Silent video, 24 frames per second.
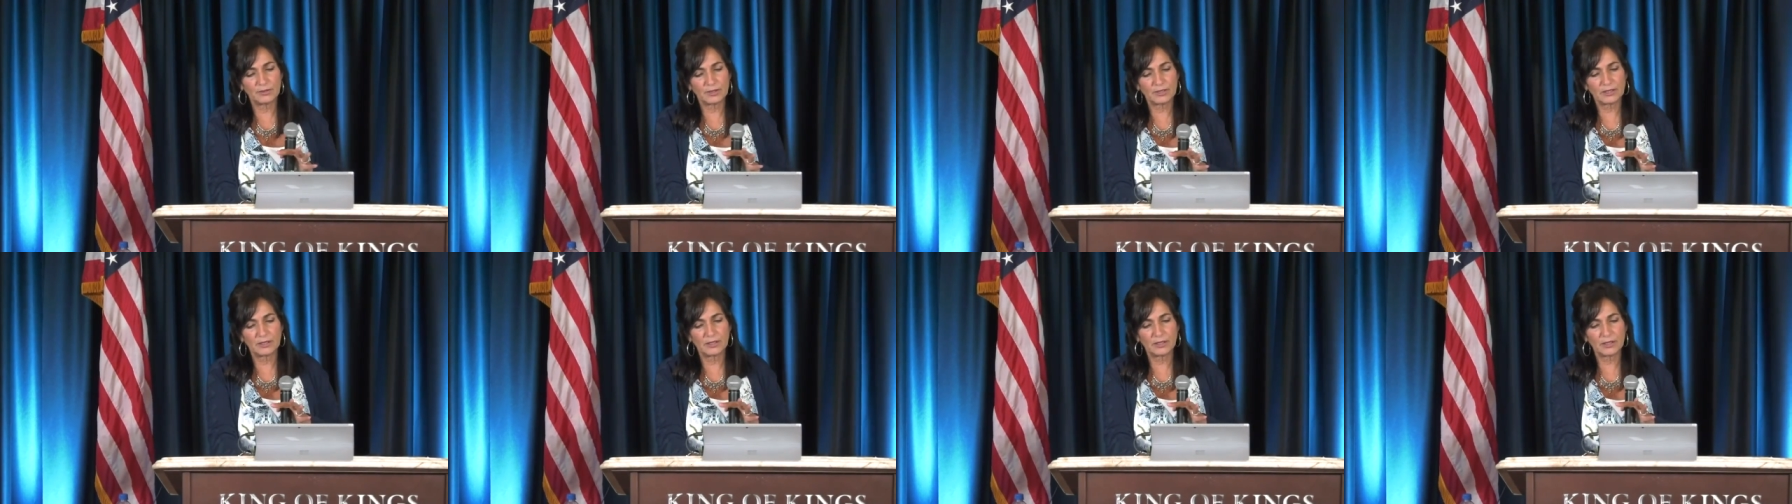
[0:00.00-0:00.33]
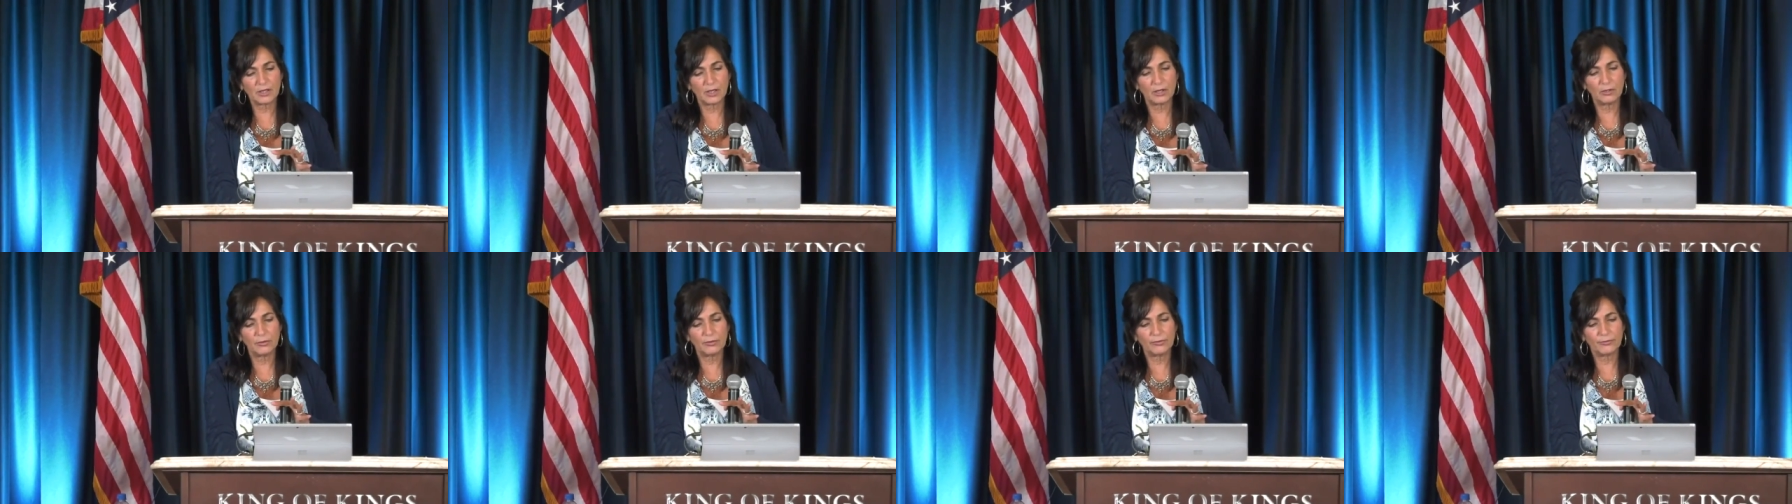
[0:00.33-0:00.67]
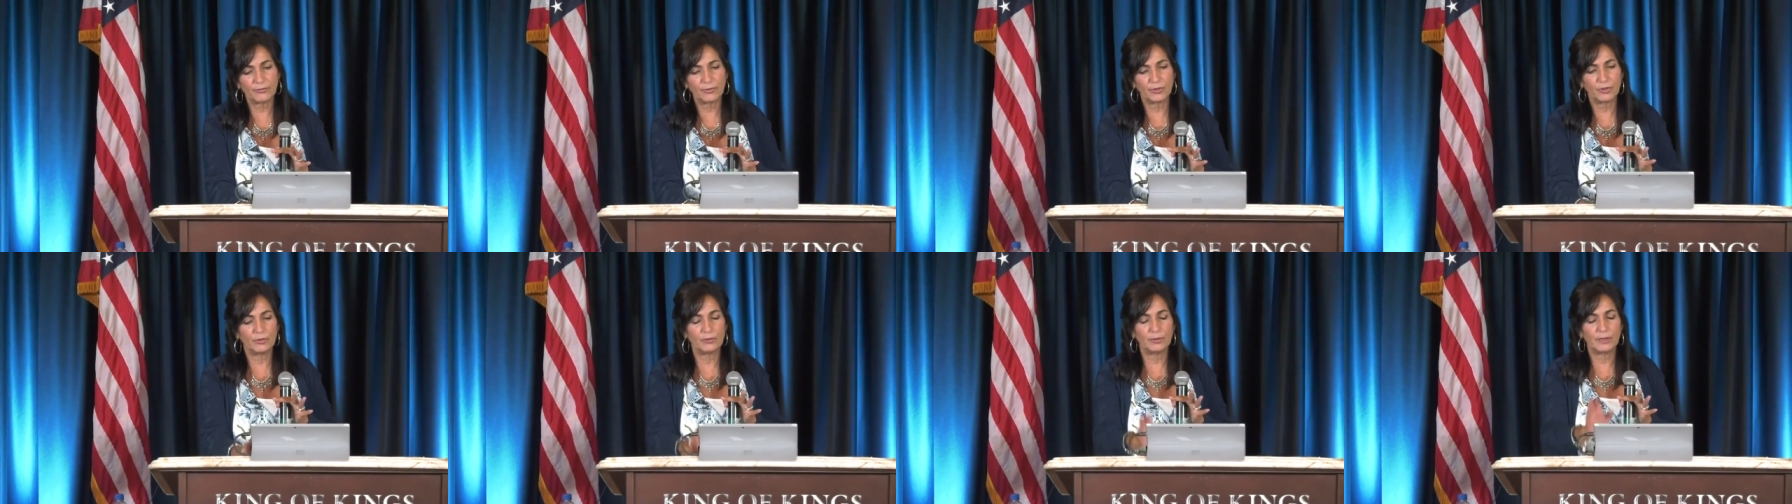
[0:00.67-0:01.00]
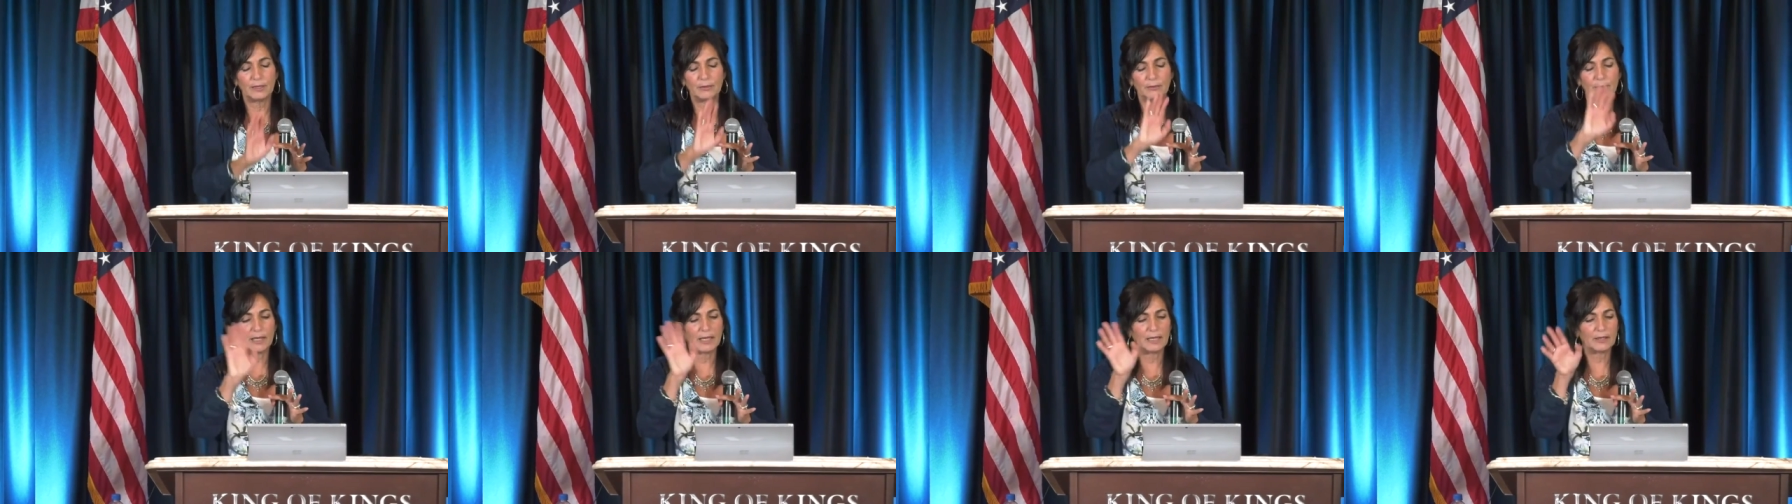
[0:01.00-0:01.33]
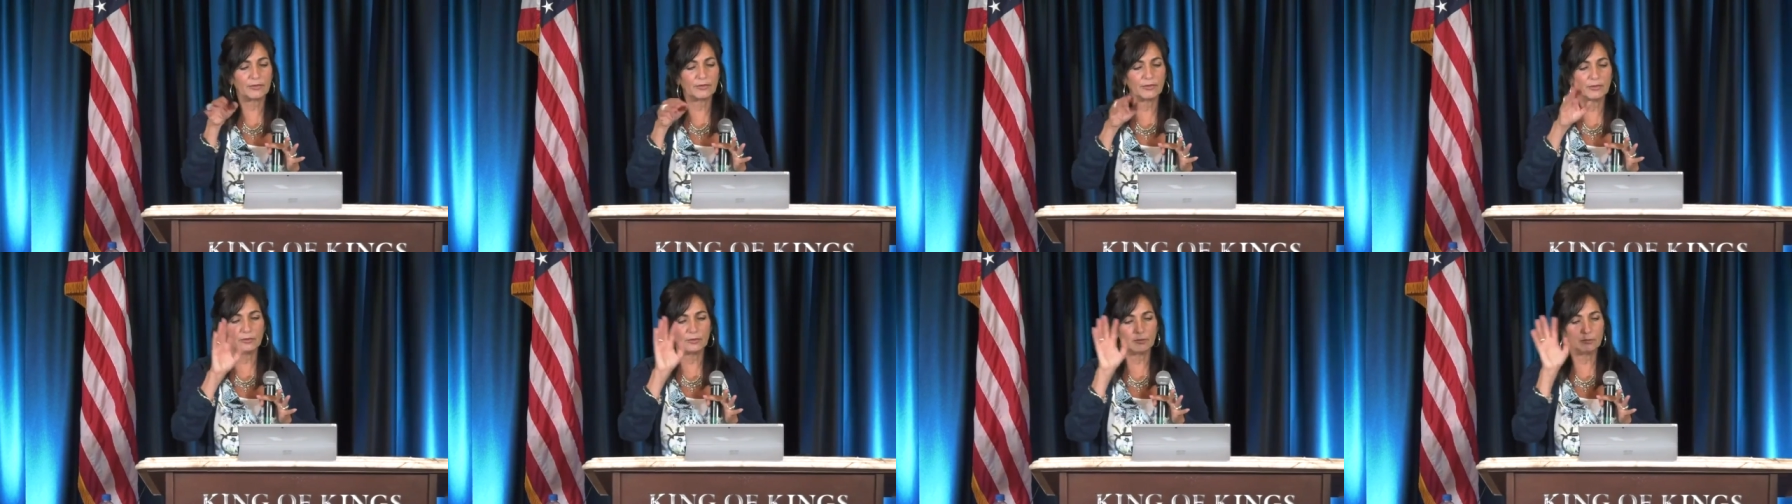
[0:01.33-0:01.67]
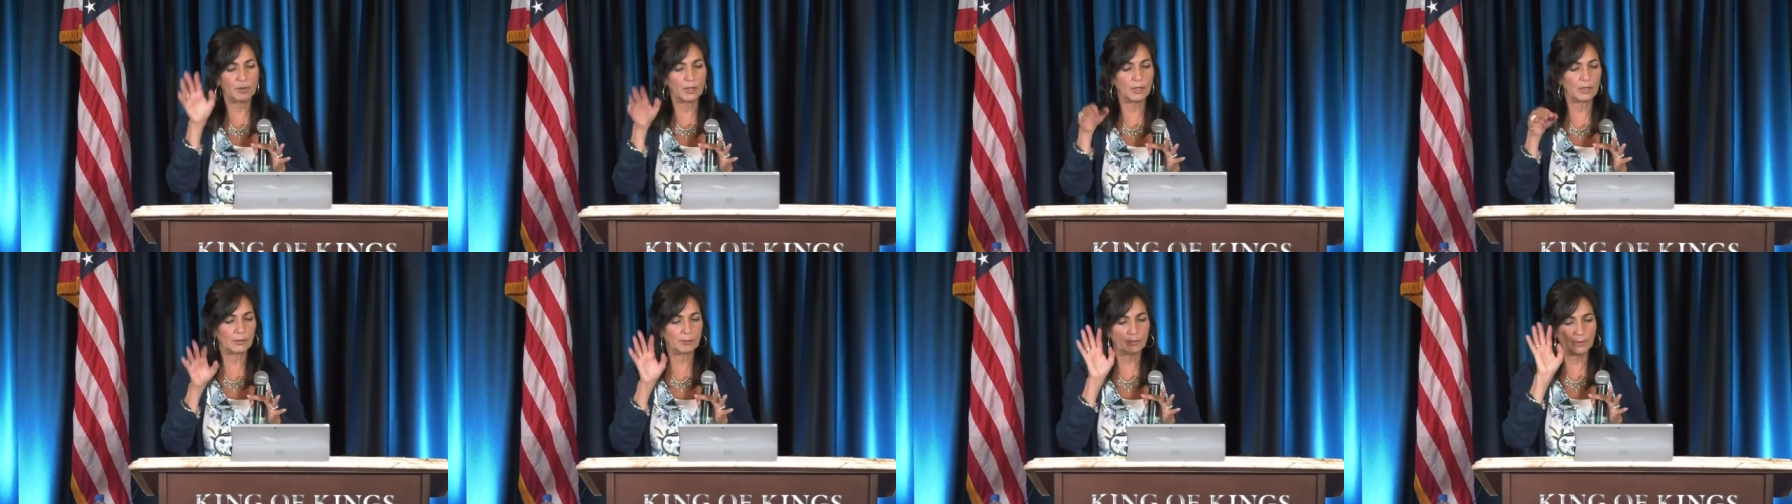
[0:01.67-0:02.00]
that I was going to go through in
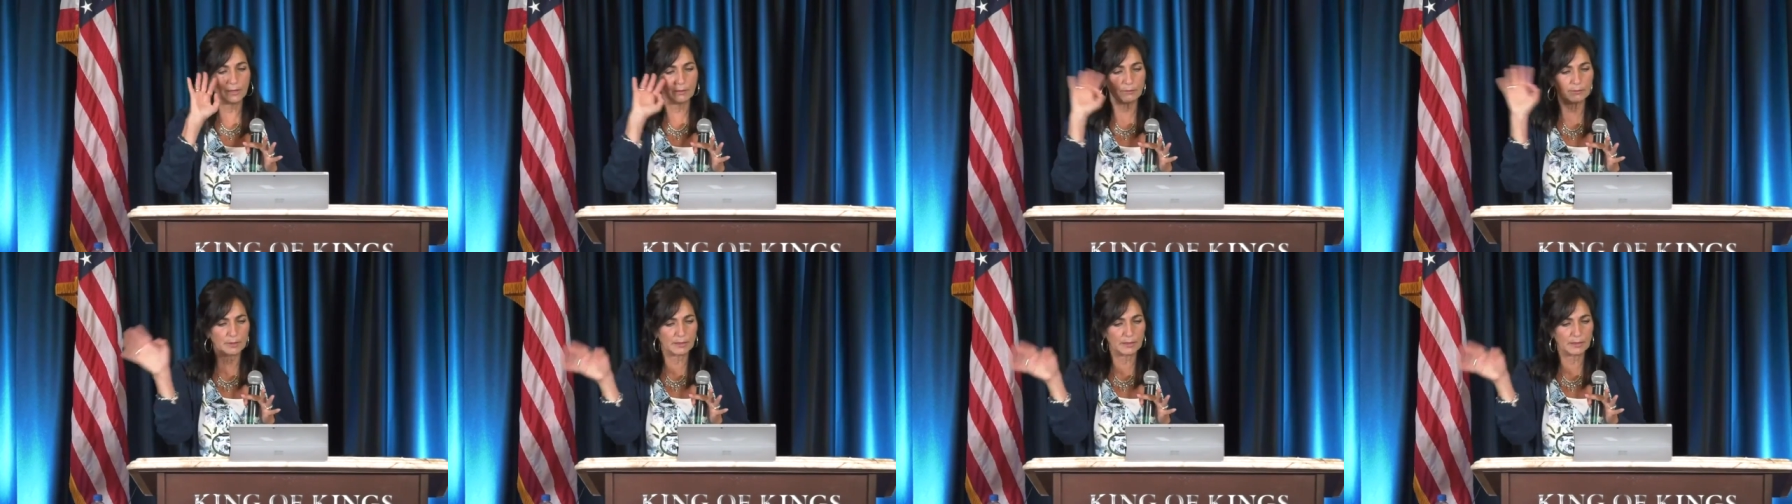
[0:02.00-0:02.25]
Matthew and Mark,